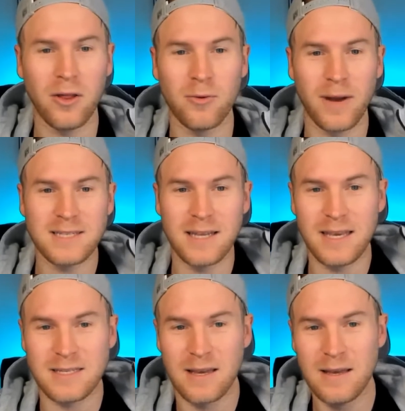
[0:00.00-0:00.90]
the rest of
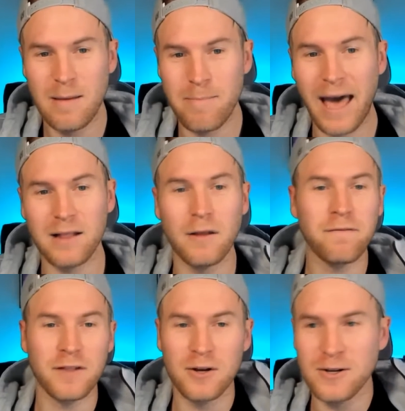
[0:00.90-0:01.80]
these Matt
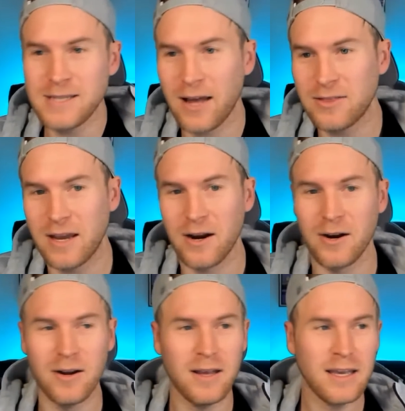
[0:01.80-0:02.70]
LaFleur's out there
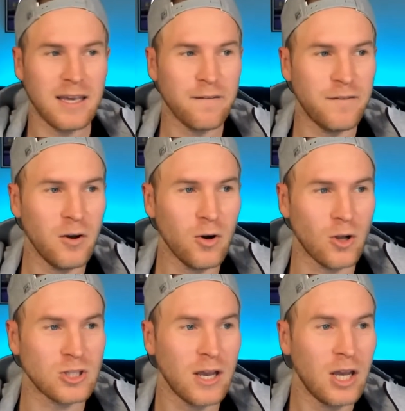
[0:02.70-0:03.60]
kick field
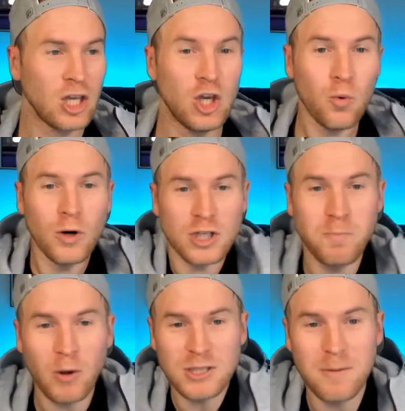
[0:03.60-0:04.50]
goals. You were
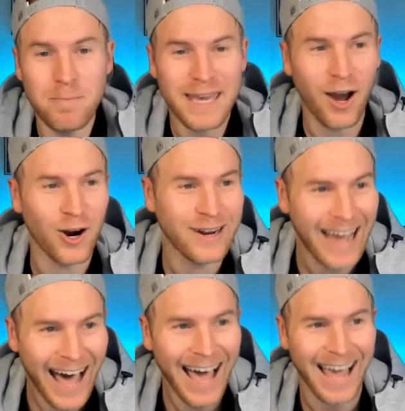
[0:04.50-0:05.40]
supposed to be our
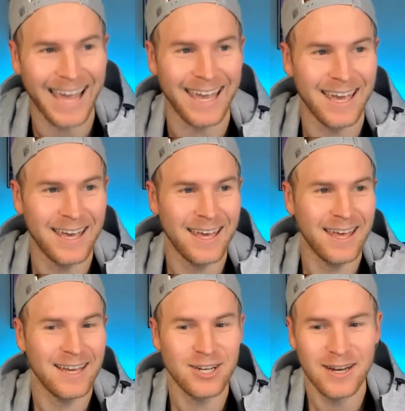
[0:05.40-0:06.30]
guy,
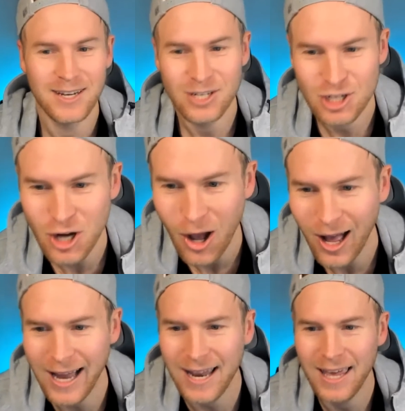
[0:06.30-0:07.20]
Sean.